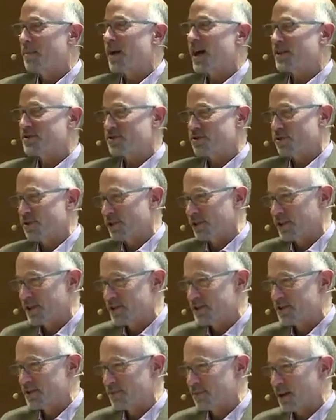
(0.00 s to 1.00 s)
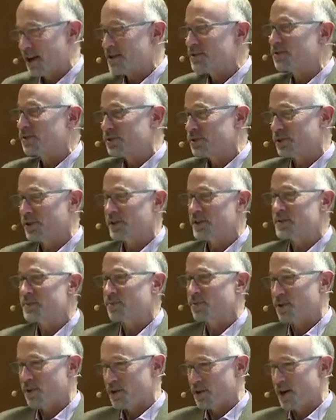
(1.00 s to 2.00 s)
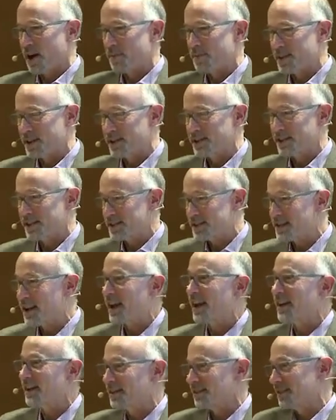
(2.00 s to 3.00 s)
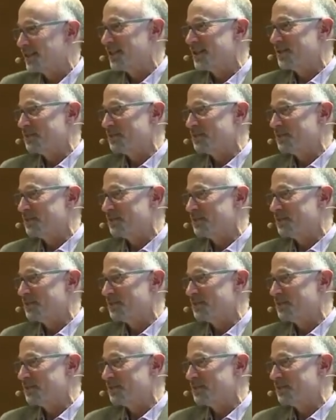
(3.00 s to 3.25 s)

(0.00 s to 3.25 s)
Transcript: the best journalism, high school journalism program in the state,